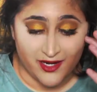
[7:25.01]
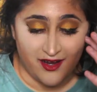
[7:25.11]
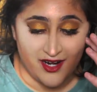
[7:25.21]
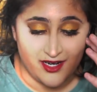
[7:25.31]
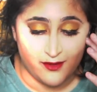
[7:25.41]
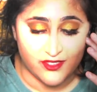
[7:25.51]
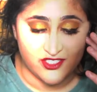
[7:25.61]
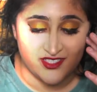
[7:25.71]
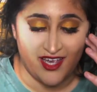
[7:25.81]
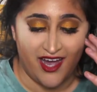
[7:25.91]
my God, I almost
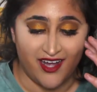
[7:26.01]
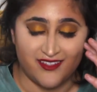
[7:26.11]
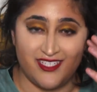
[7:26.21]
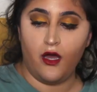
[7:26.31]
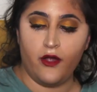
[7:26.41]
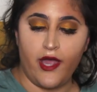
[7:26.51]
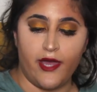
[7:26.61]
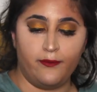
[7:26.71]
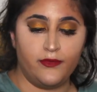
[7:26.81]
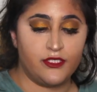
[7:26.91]
just gagged.
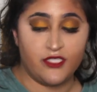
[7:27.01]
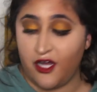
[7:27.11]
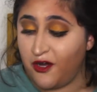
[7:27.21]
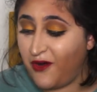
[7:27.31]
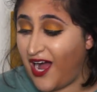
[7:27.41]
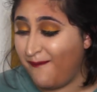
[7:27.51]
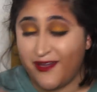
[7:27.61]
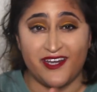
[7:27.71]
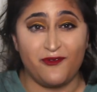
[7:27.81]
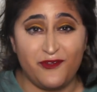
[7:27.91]
Okay, so I'm
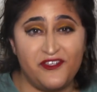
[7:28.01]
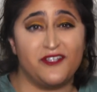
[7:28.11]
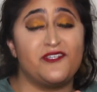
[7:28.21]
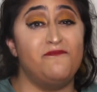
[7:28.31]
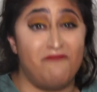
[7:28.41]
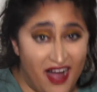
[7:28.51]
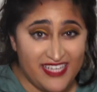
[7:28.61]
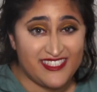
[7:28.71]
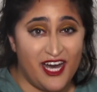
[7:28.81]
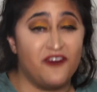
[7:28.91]
gonna reveal to
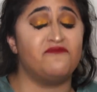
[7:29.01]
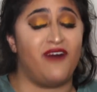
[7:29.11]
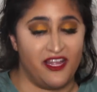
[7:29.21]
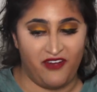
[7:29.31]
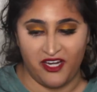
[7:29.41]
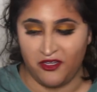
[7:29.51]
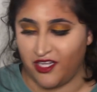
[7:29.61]
myself my final